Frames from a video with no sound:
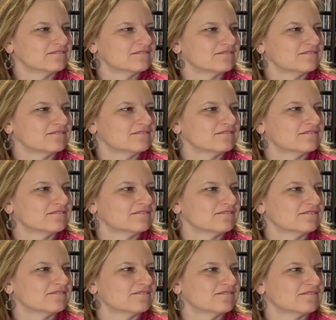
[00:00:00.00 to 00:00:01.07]

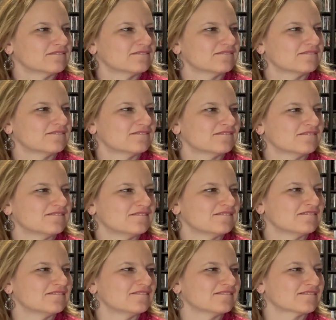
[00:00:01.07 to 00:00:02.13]

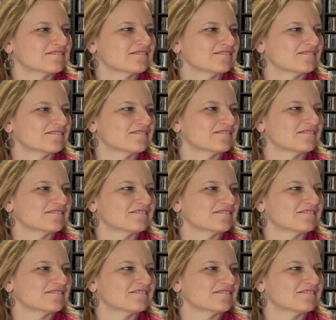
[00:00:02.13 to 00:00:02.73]
[no speech]